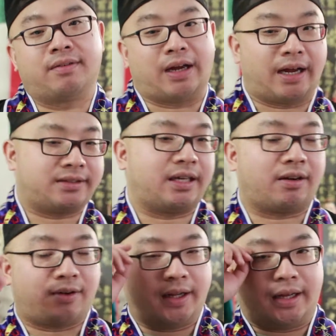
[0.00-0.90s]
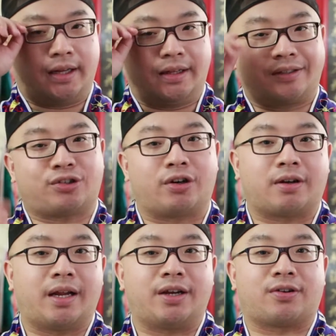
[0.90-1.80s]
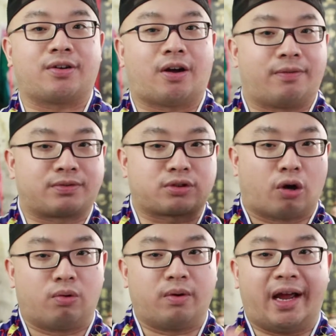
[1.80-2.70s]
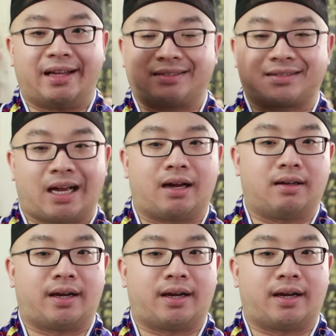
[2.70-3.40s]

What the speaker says: I said already, in the circulation of Dao and Tak,